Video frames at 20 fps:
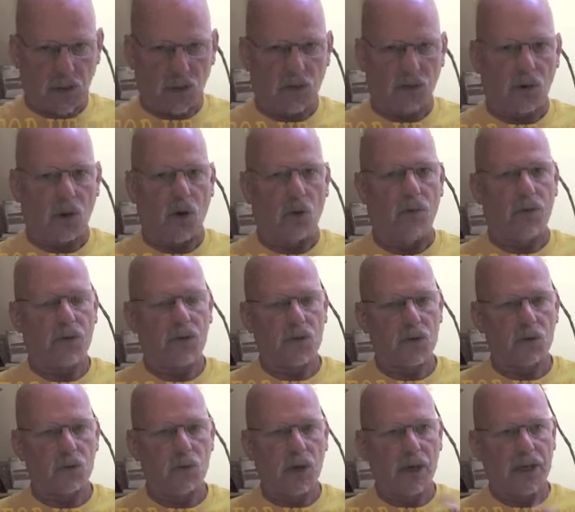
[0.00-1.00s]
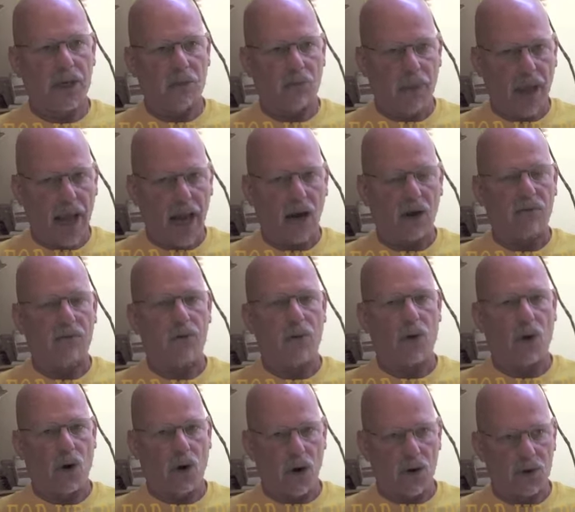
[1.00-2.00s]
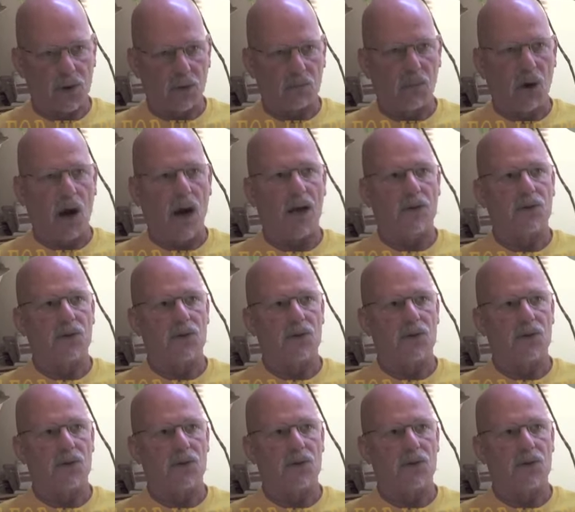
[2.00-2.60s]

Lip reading: And so this is really a battle for the hearts and minds.